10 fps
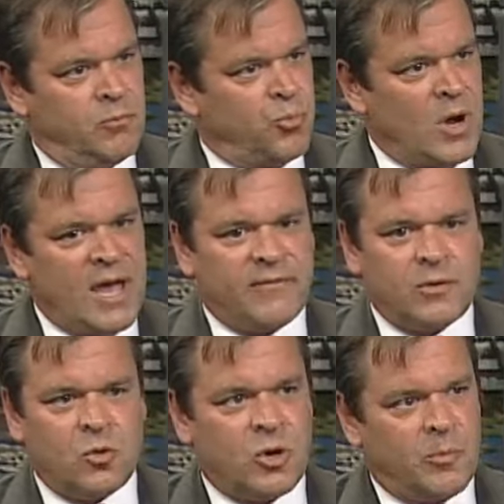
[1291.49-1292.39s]
private
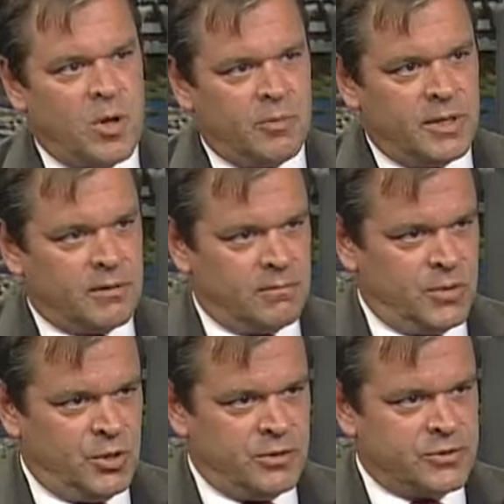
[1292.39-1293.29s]
or public
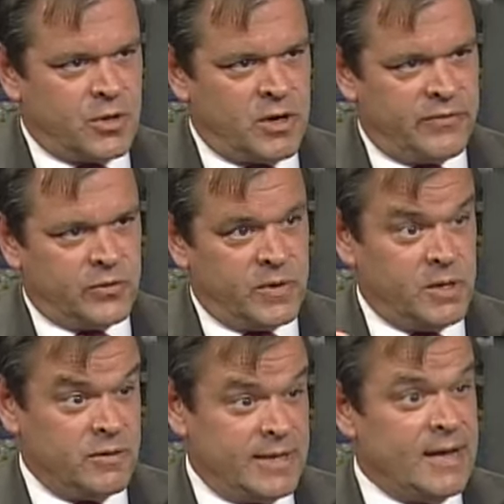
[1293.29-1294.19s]
user over
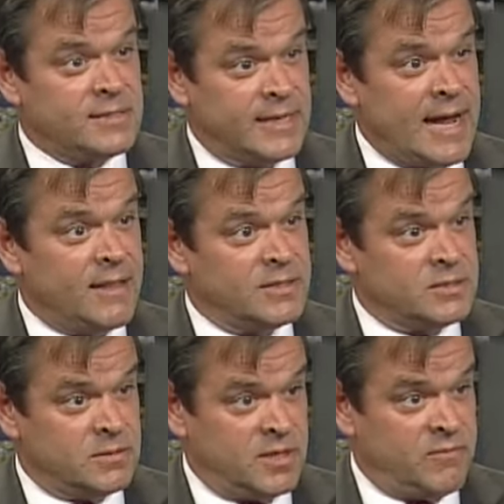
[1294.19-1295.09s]
300,000
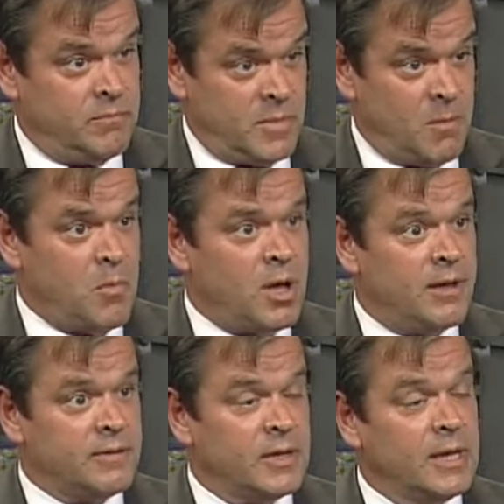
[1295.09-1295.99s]
gallons a, a,
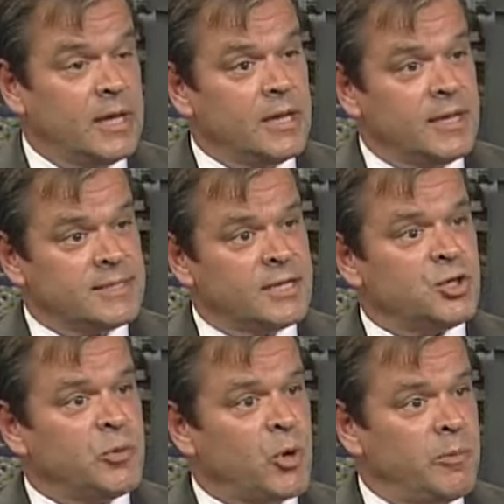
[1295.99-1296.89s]
month is
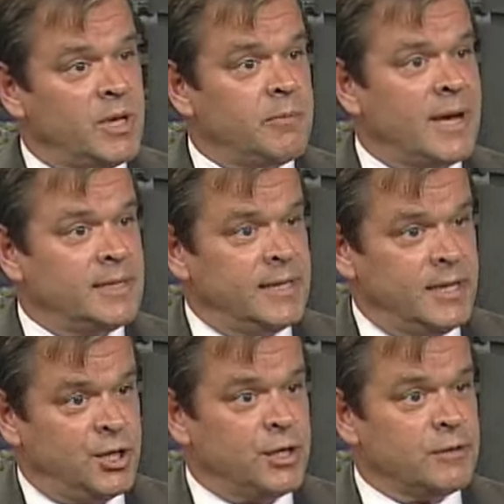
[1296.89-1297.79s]
issued a permit by
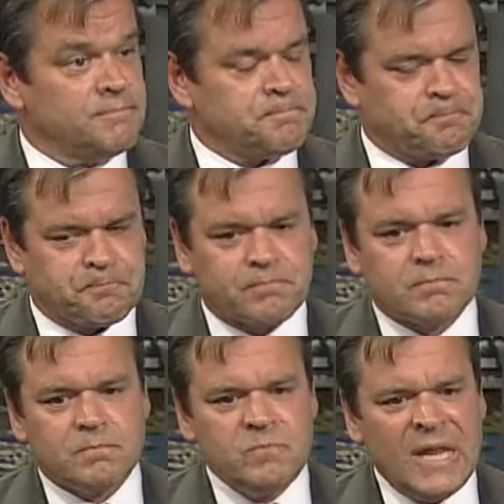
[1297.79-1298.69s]
DEQ. Hmm
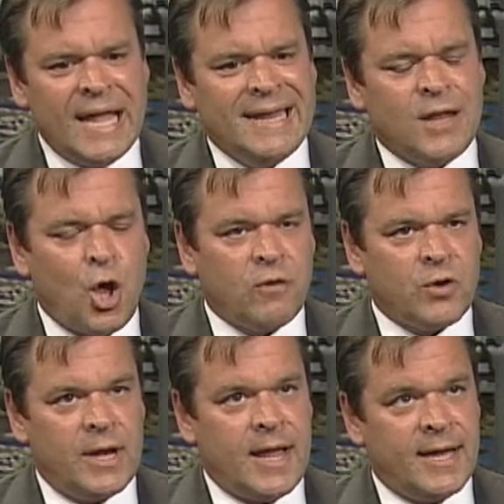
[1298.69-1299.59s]

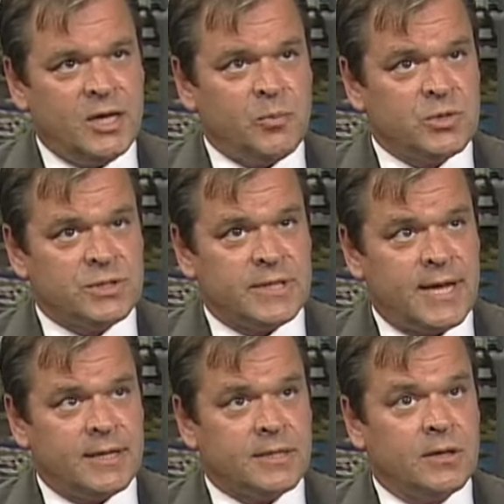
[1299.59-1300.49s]
over
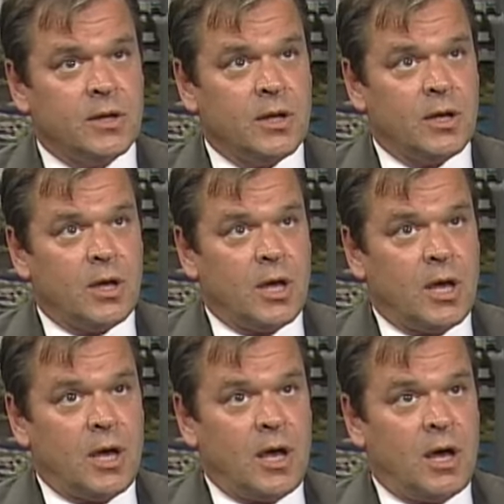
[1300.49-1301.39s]
90%
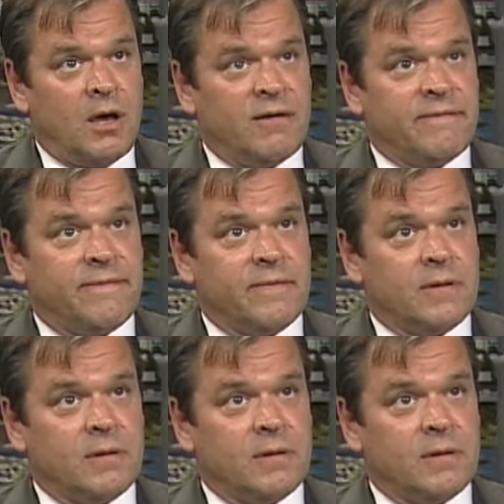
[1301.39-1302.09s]
of